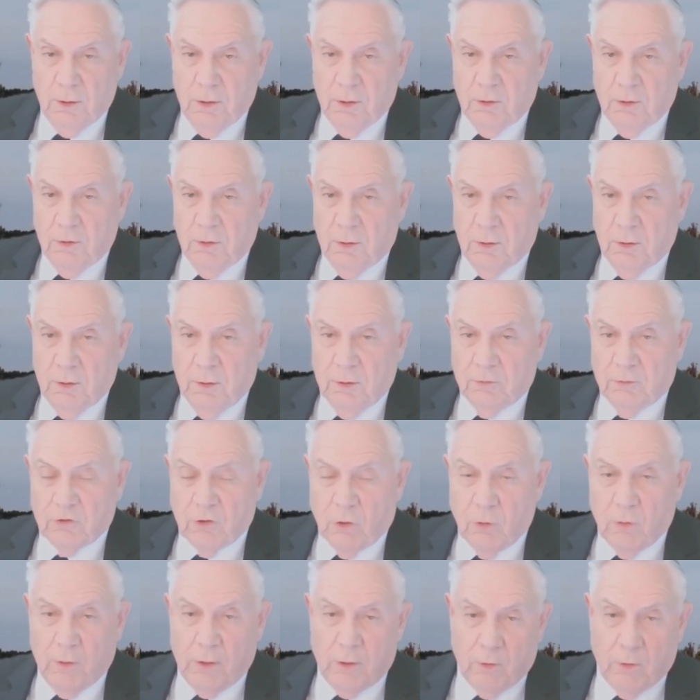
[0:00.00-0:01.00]
in that's
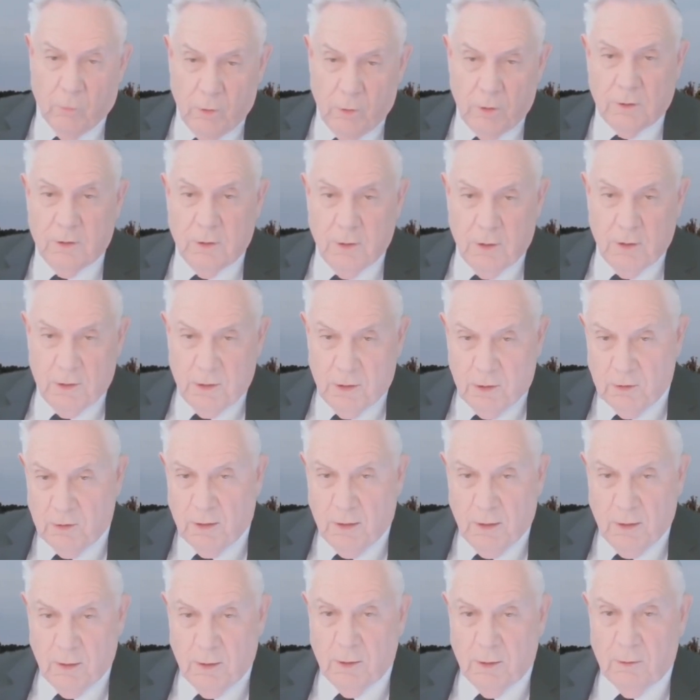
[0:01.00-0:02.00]
already written and in
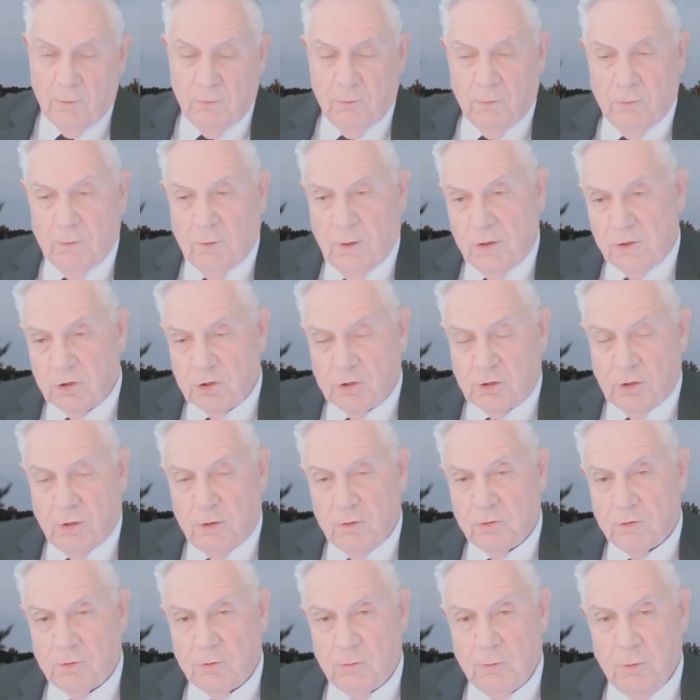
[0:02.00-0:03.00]
the
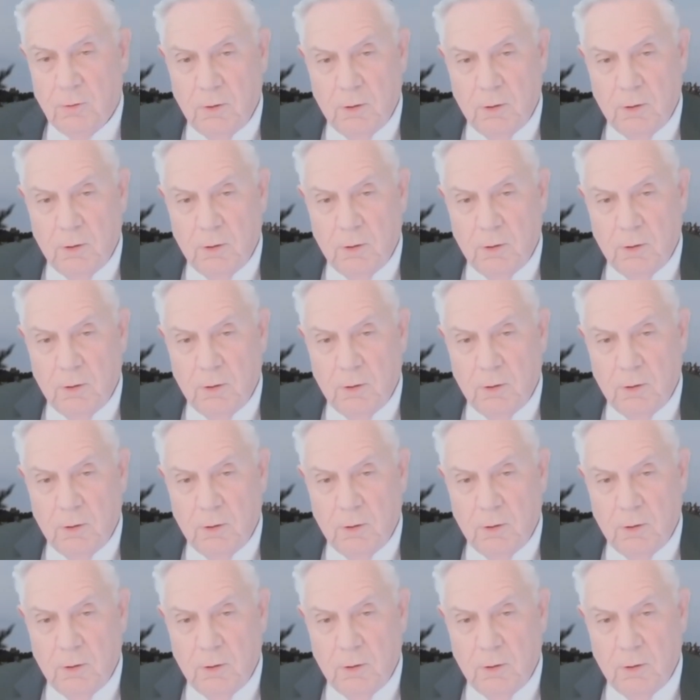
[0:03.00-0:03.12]
legislature